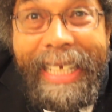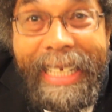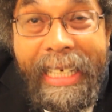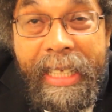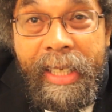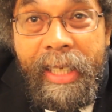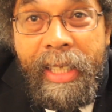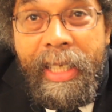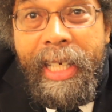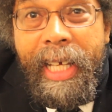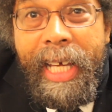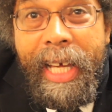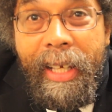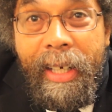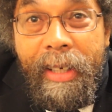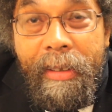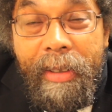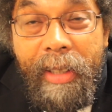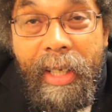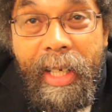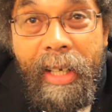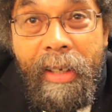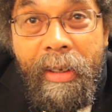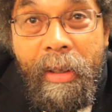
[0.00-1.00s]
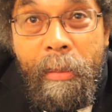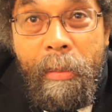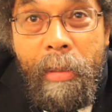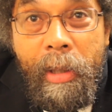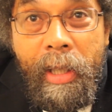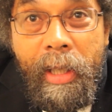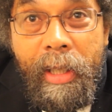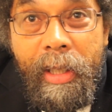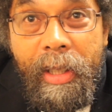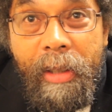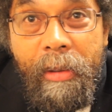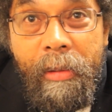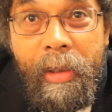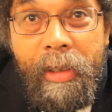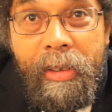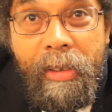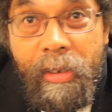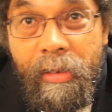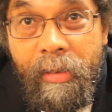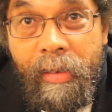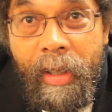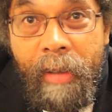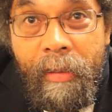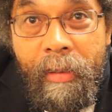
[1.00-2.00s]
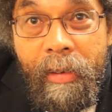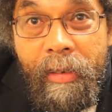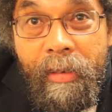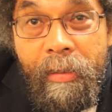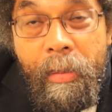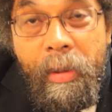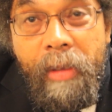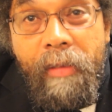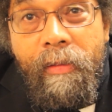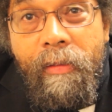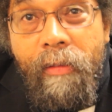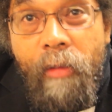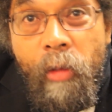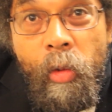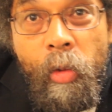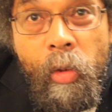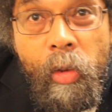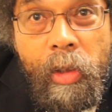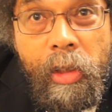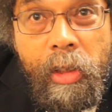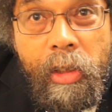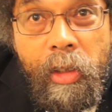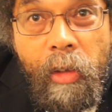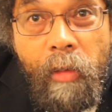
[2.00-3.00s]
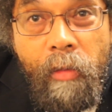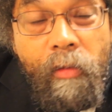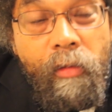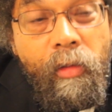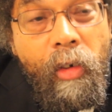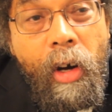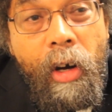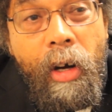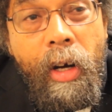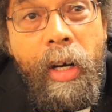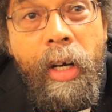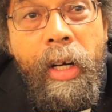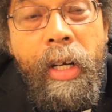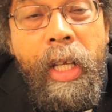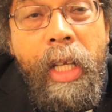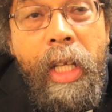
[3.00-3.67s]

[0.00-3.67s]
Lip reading: any accountability whatsoever has been forced so far.